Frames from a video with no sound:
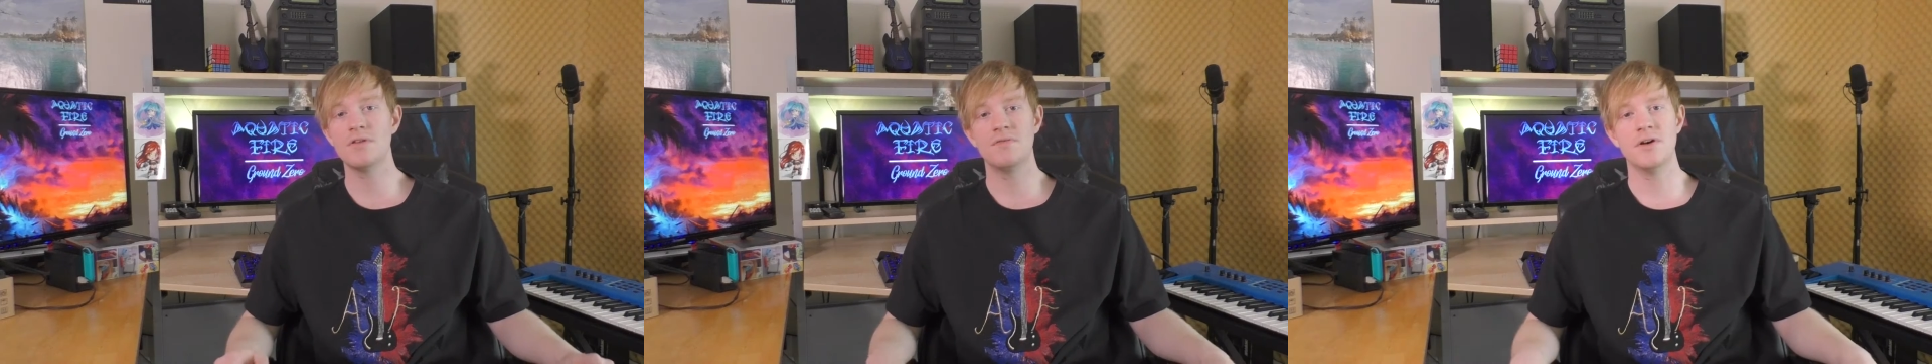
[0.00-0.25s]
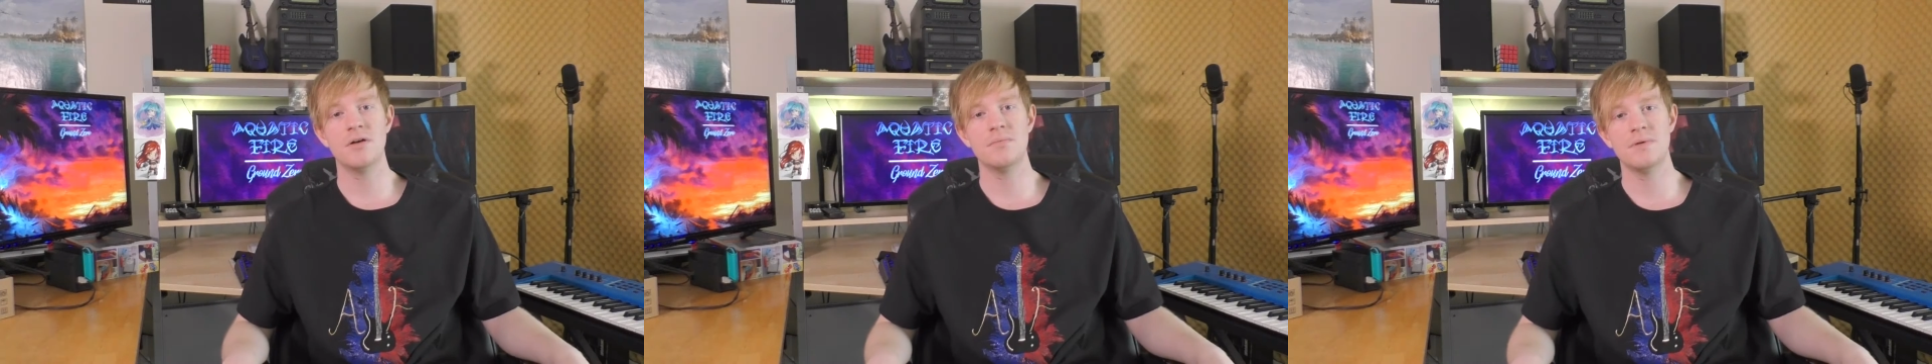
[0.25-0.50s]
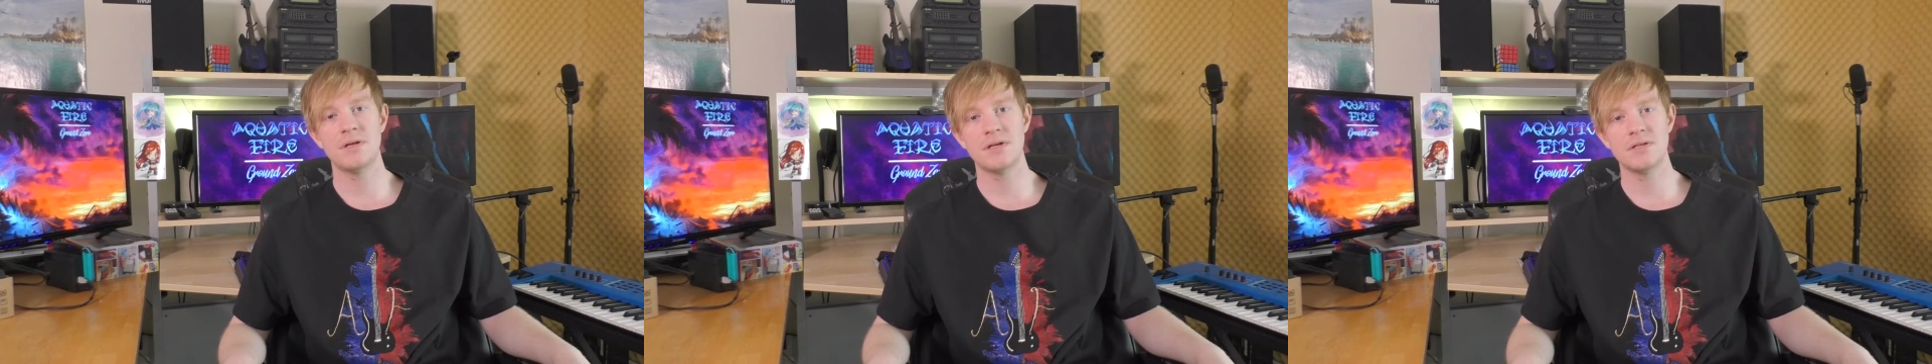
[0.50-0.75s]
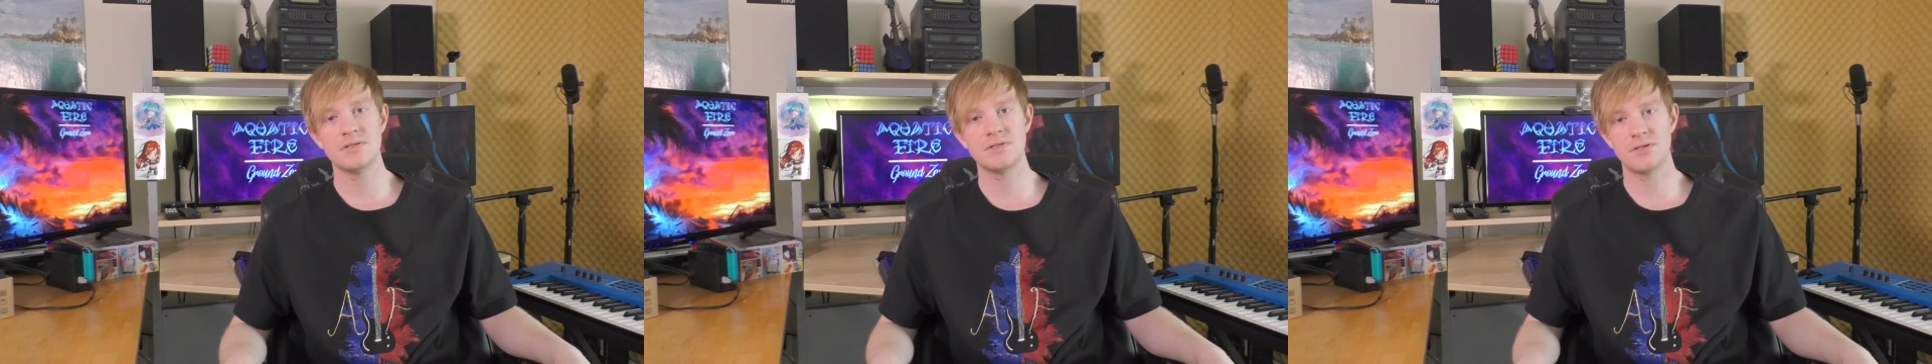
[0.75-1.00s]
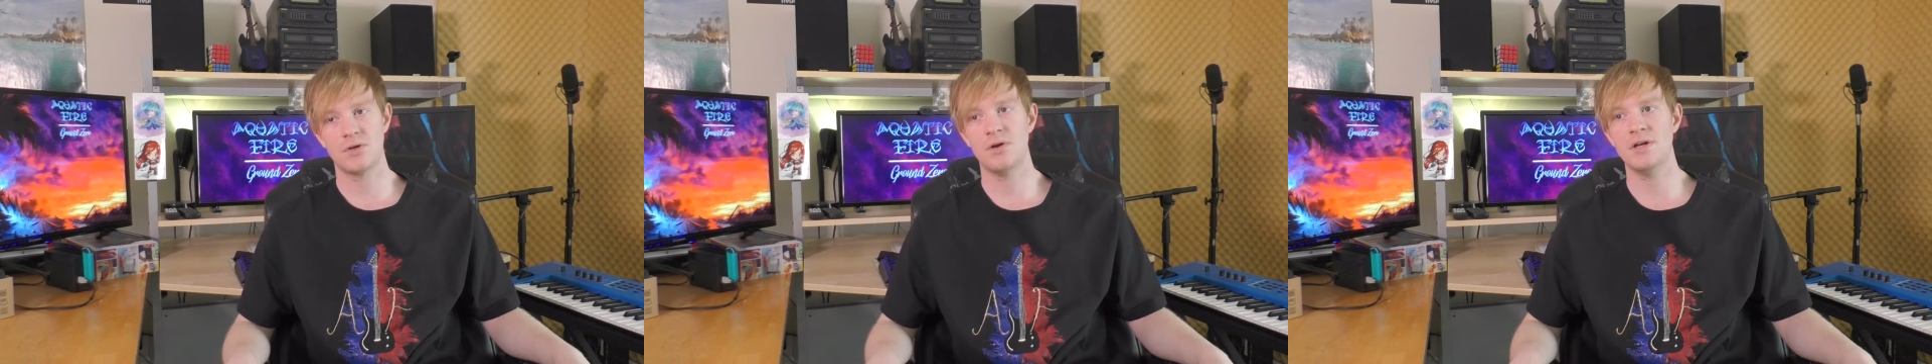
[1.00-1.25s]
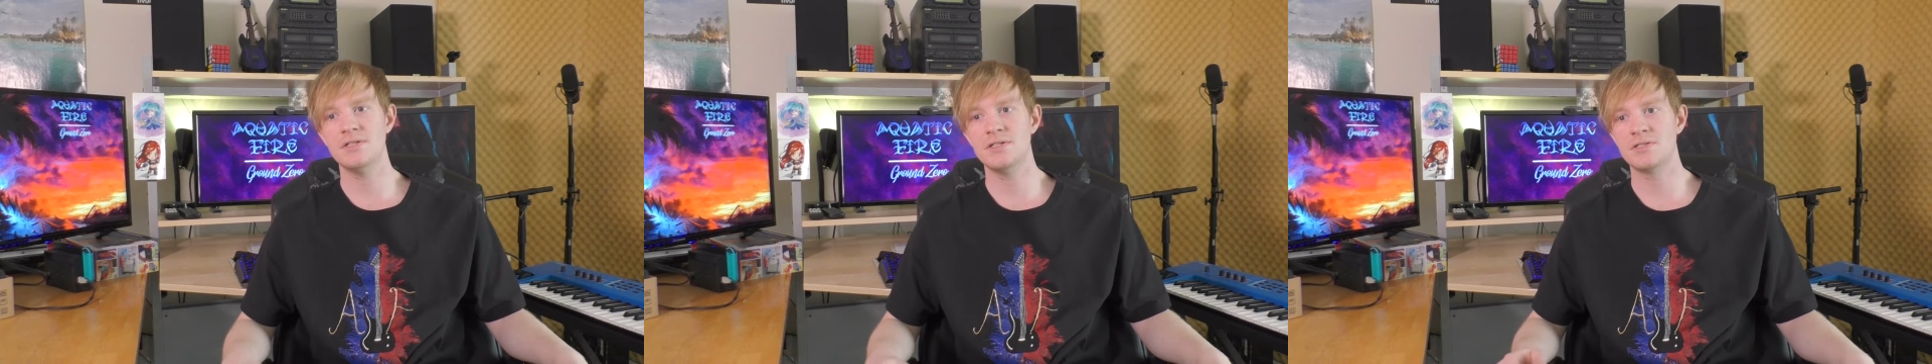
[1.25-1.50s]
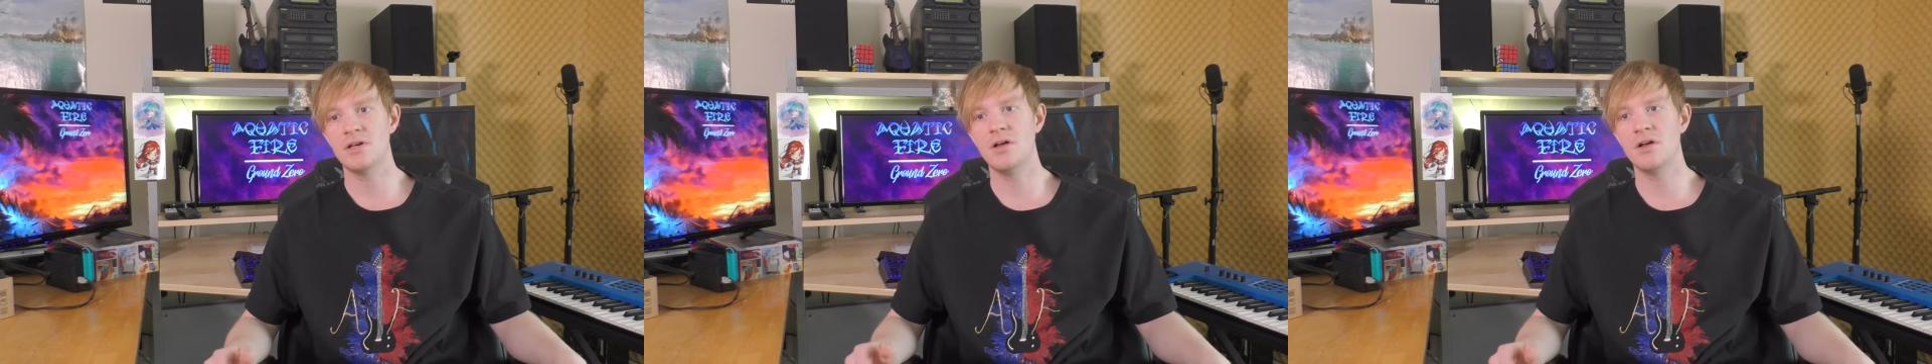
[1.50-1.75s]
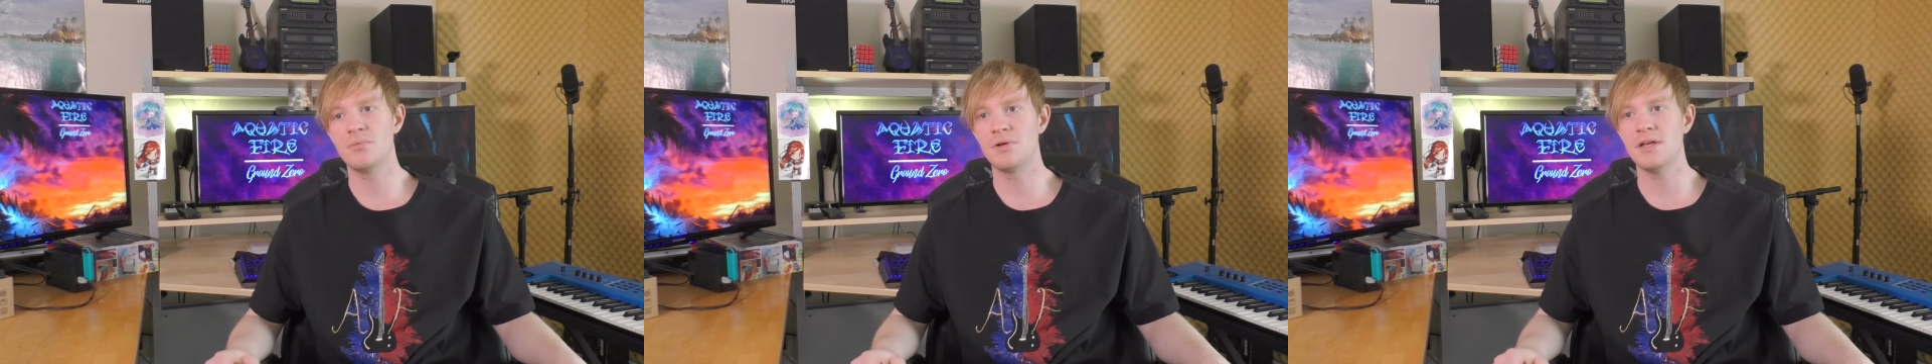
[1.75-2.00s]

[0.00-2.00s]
Give Up is a crazy song,